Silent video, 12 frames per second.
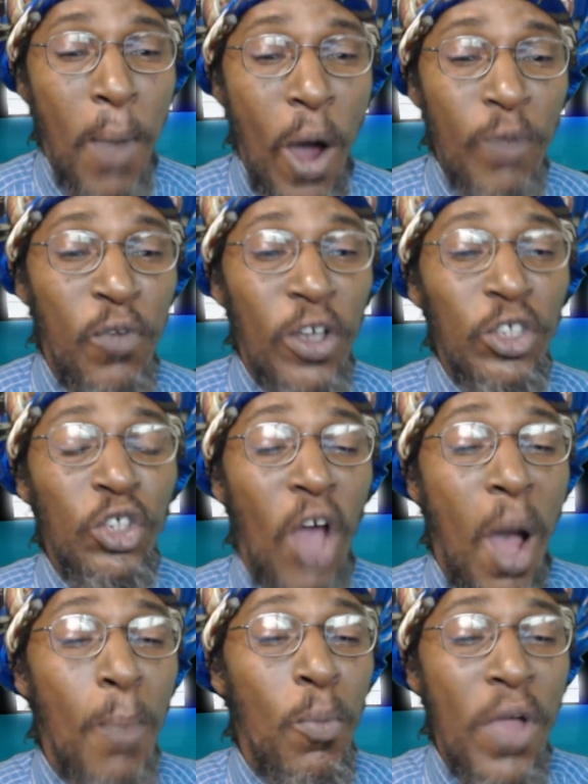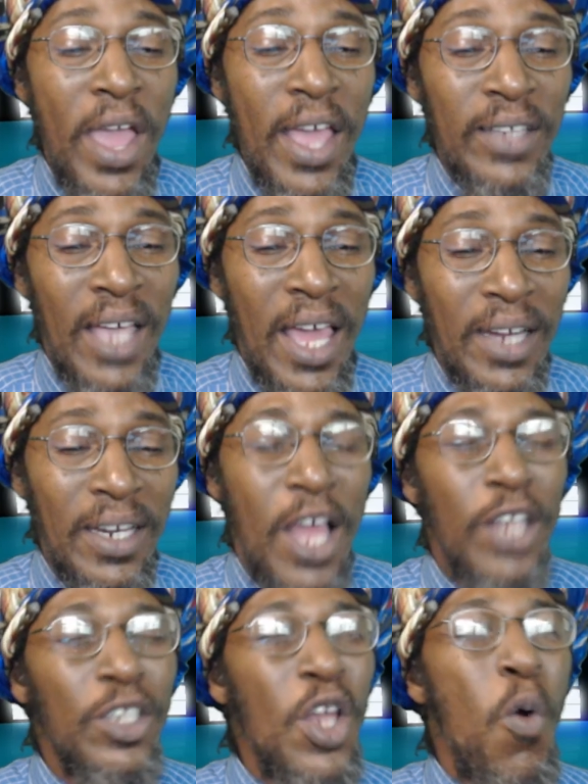But for some
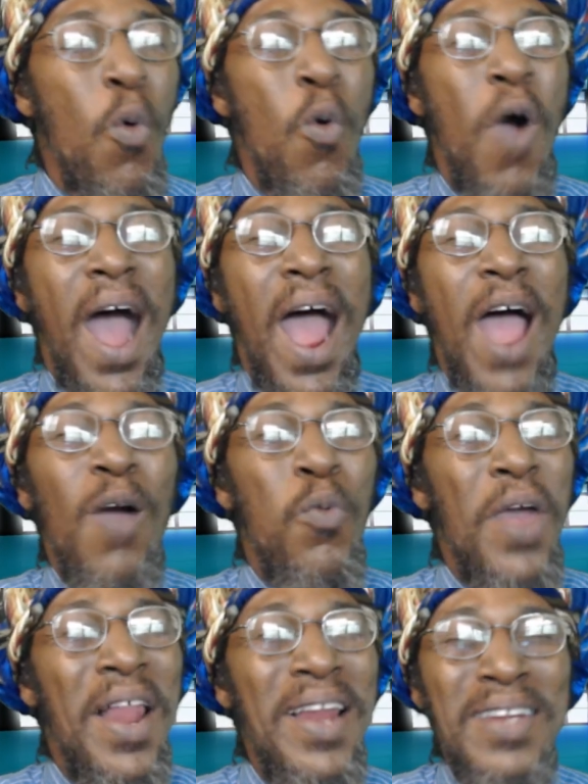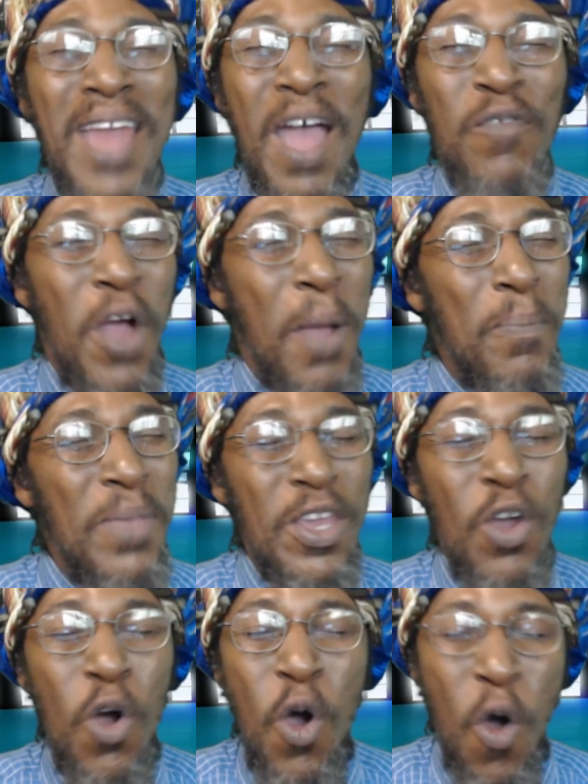reason, the war will never
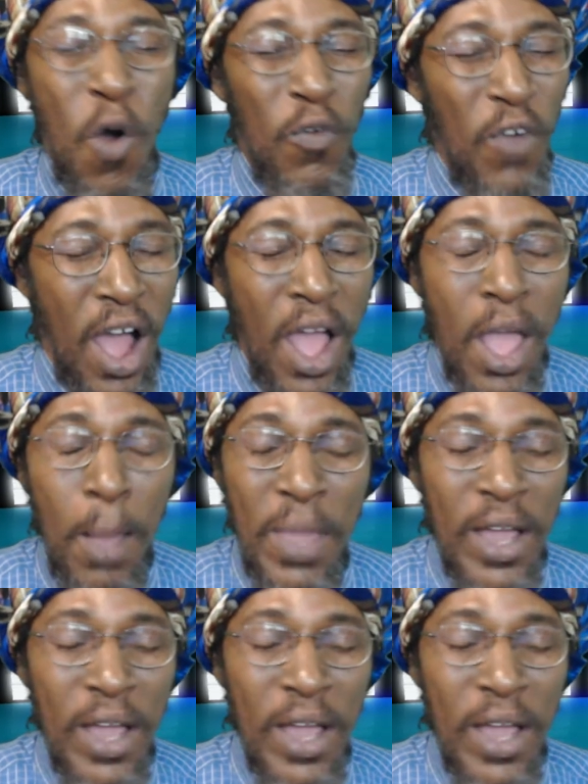be over,